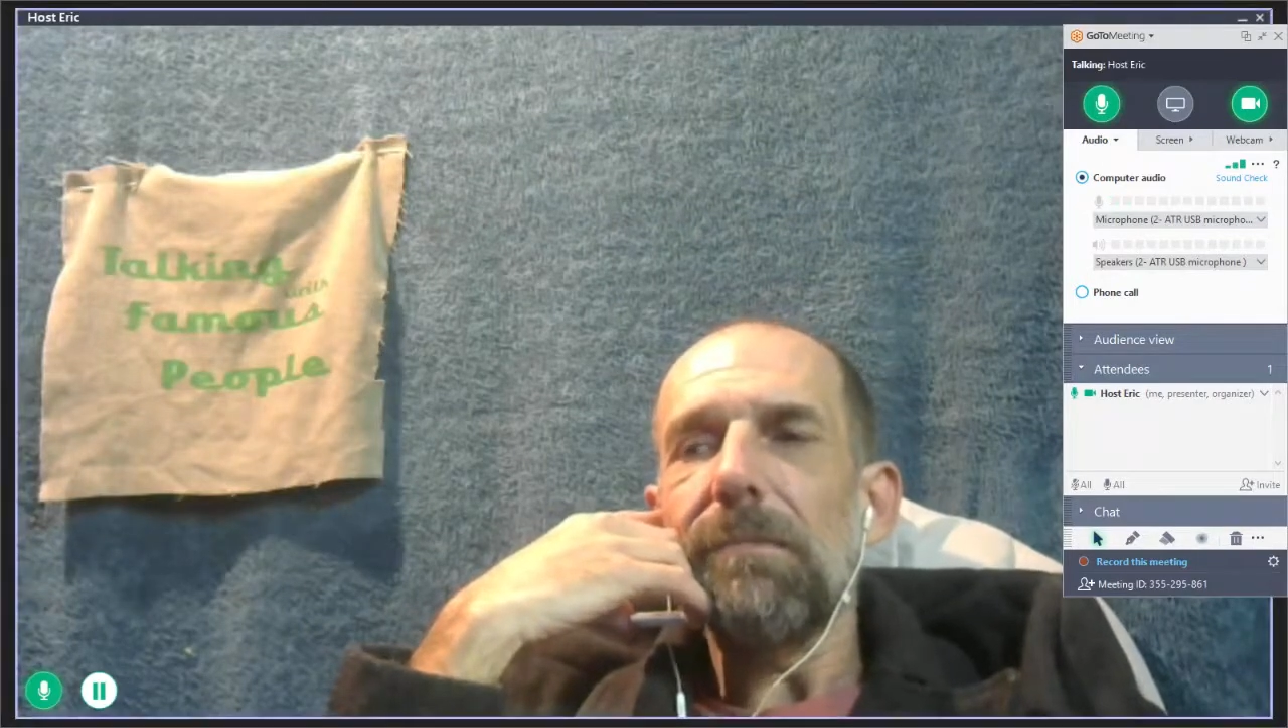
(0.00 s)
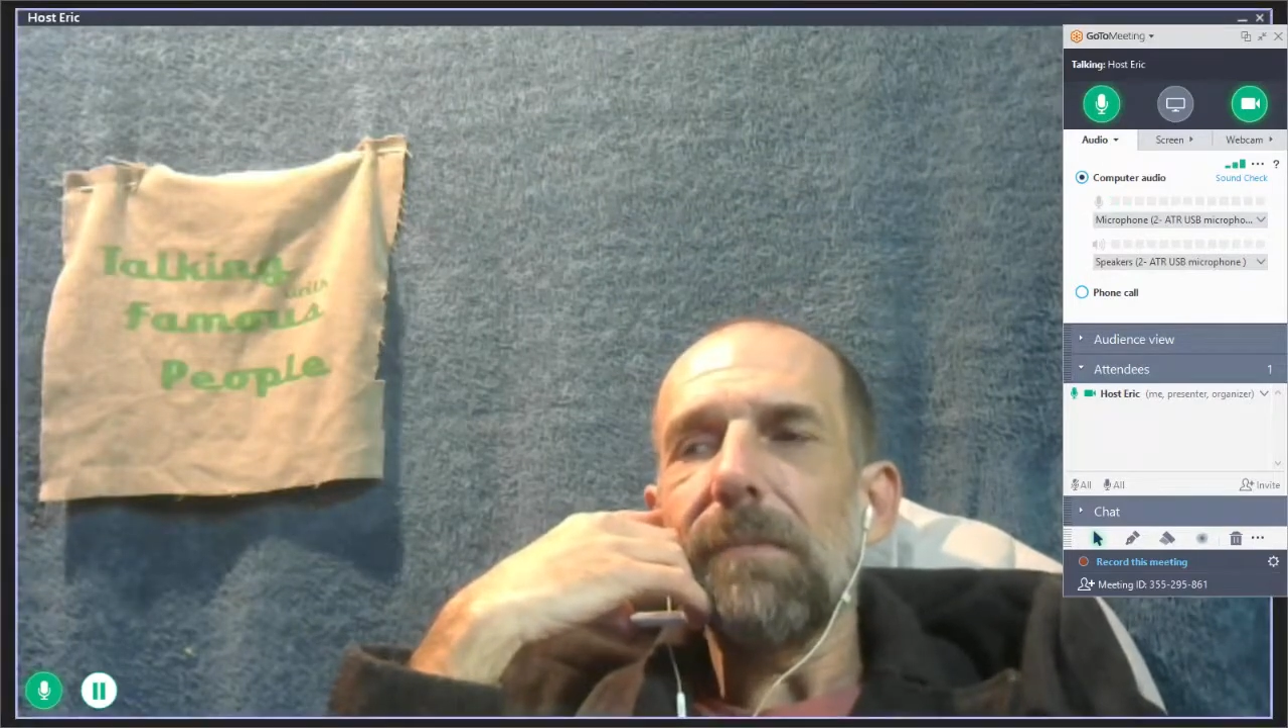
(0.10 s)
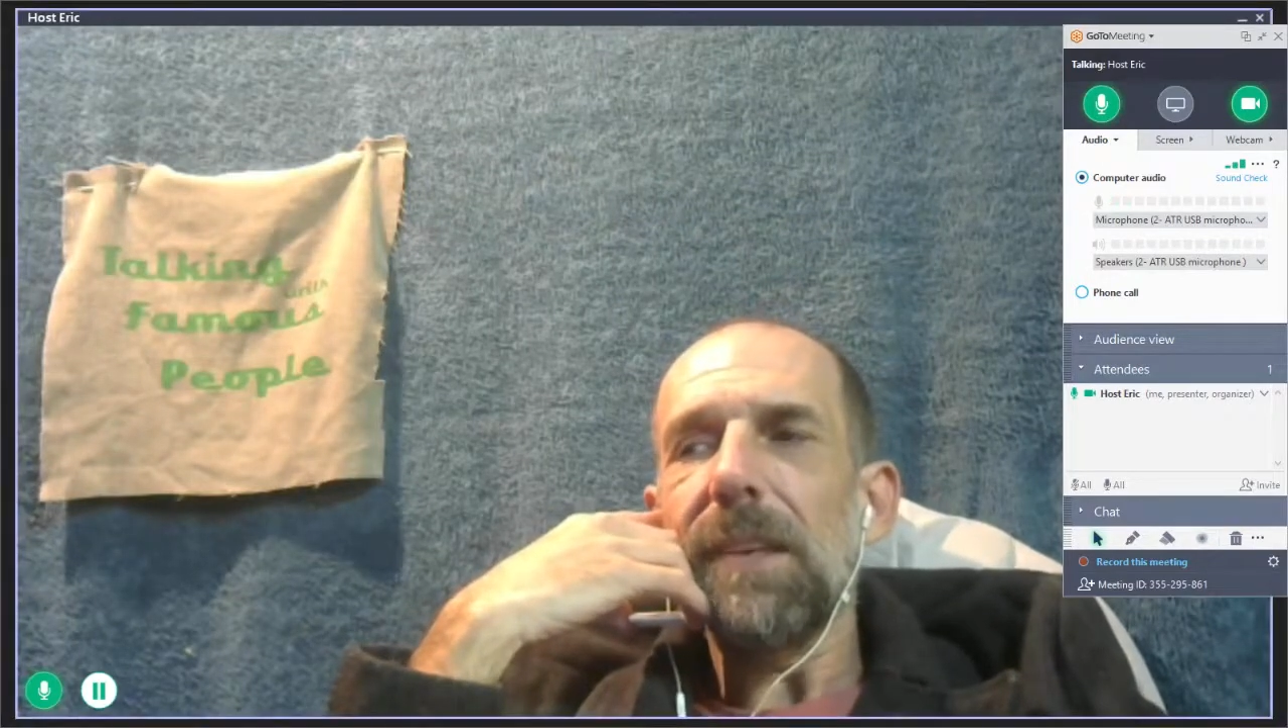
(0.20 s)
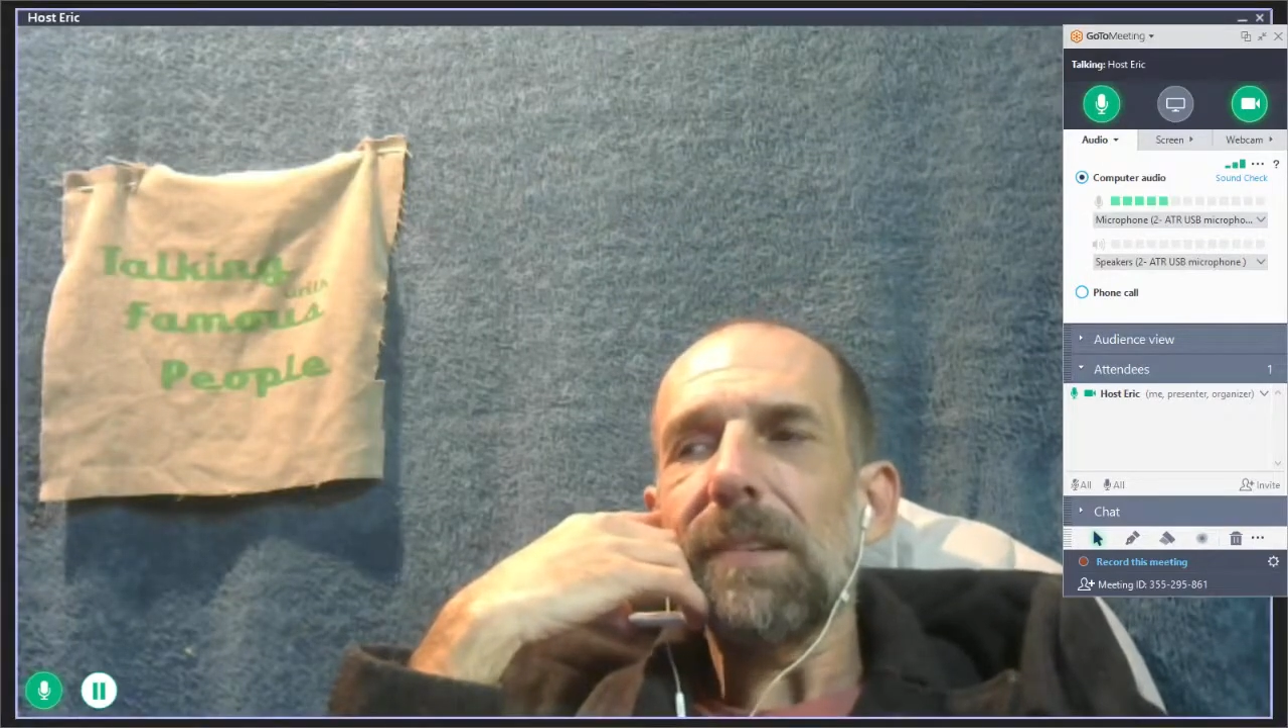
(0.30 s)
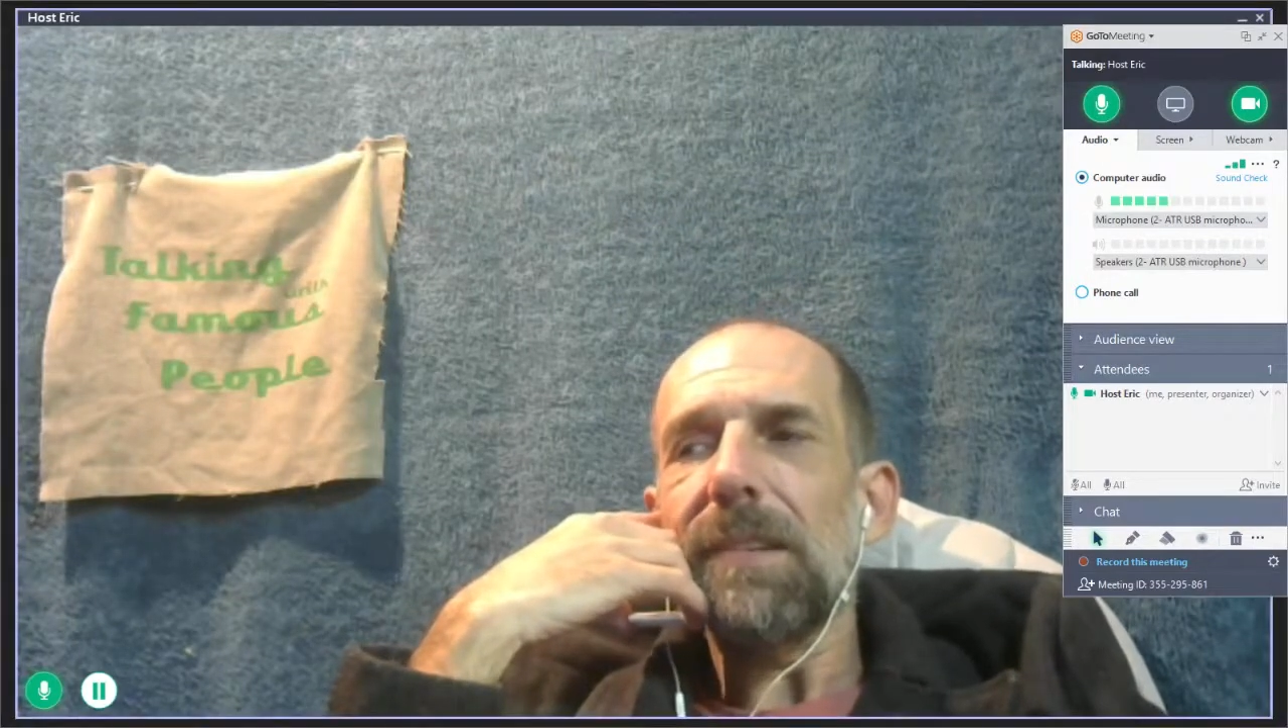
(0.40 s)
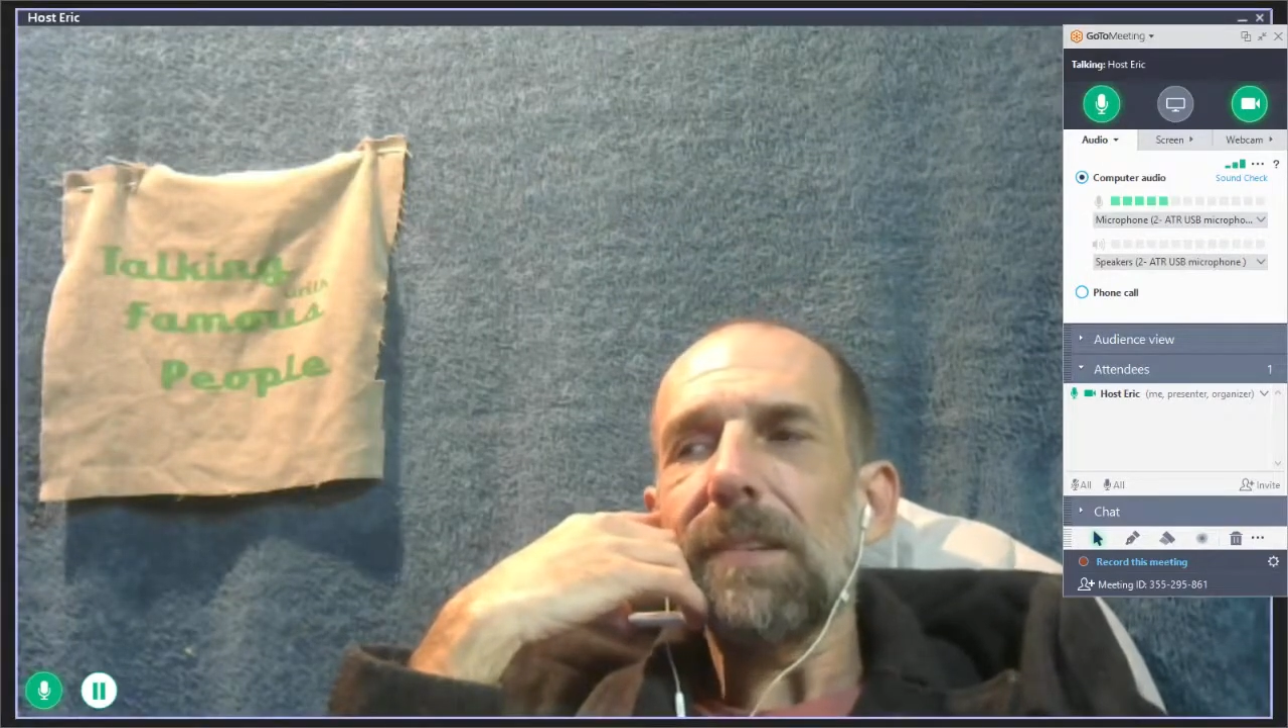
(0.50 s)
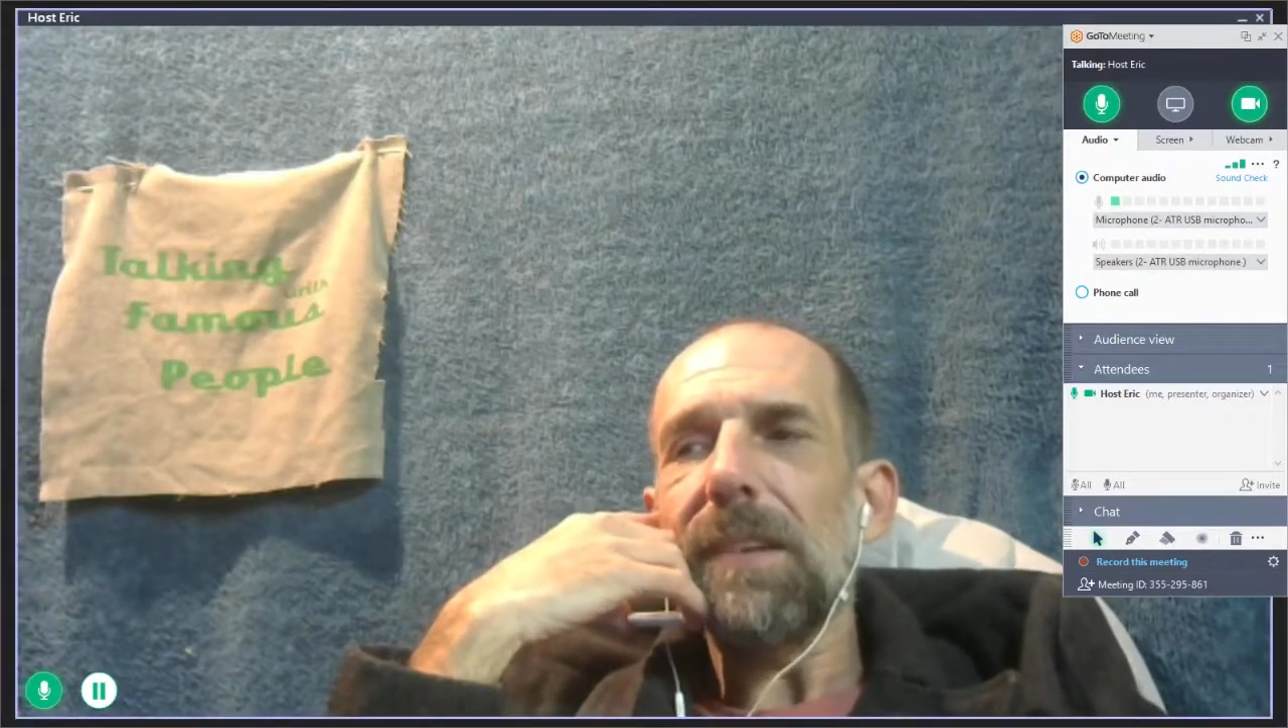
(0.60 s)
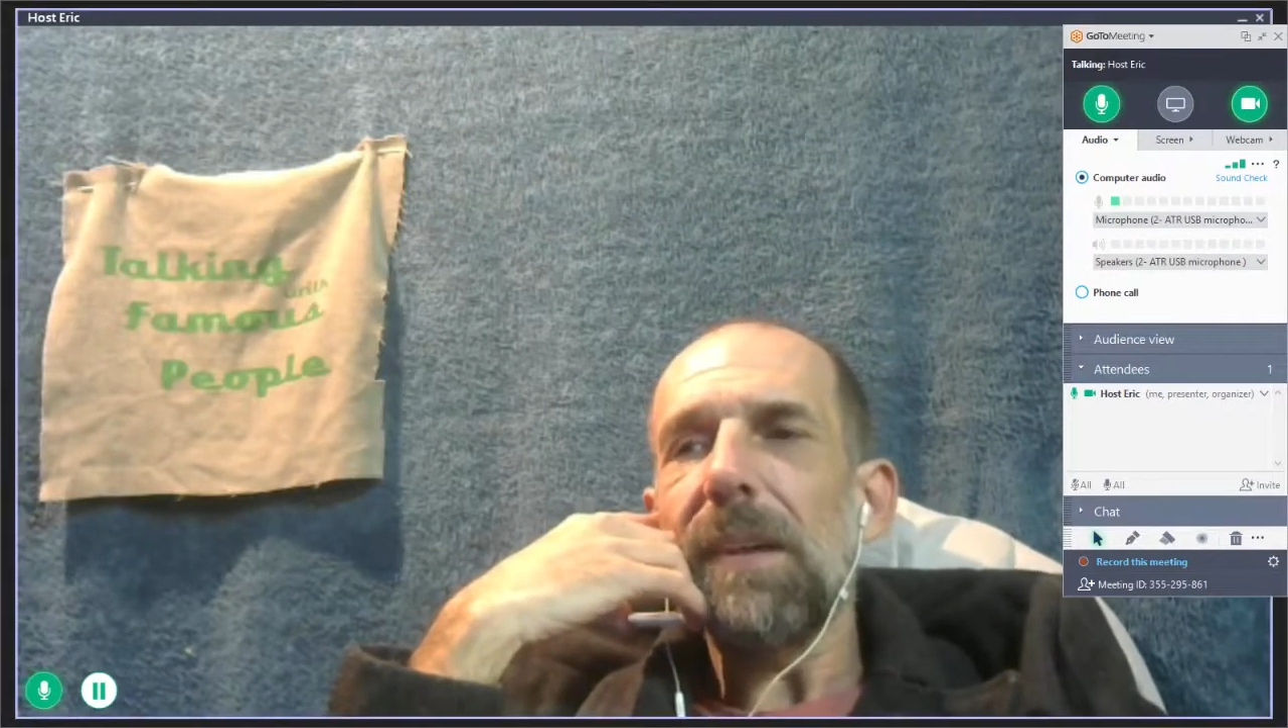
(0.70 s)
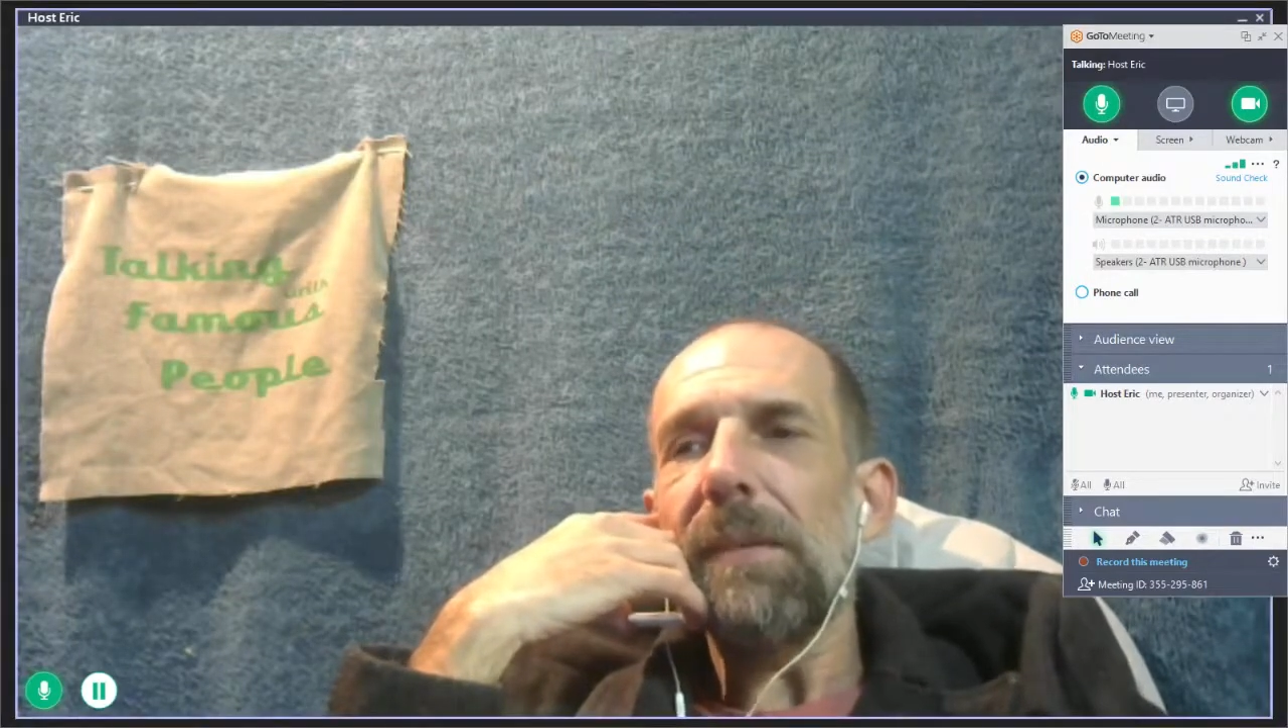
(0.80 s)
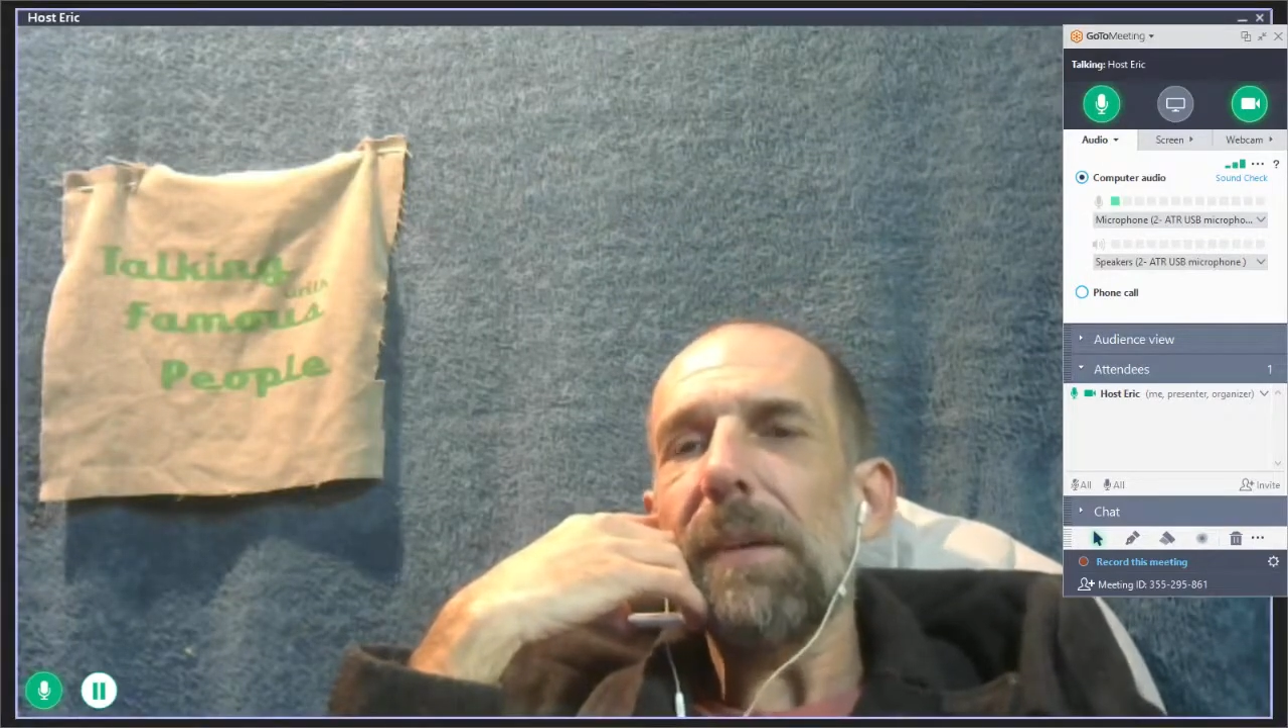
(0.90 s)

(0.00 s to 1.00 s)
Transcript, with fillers: It's, I mean,